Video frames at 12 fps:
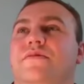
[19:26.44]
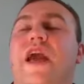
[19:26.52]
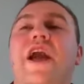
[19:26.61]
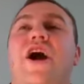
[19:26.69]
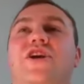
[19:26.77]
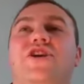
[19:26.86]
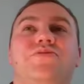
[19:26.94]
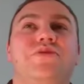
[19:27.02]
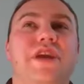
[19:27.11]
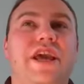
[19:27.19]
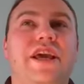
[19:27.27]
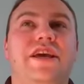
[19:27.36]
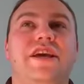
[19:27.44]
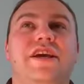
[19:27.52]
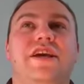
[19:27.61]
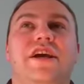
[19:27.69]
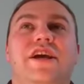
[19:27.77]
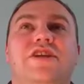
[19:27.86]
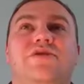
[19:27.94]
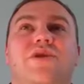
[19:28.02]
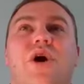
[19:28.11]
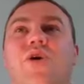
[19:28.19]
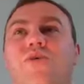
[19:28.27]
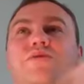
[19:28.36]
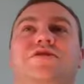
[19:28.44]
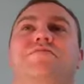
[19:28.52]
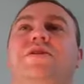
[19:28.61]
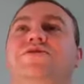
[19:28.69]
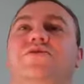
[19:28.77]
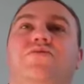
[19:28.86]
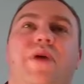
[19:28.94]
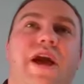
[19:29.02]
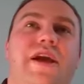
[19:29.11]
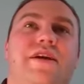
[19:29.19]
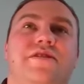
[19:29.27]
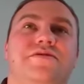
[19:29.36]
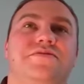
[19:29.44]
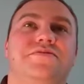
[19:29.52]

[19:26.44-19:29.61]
They are unique, their own special way.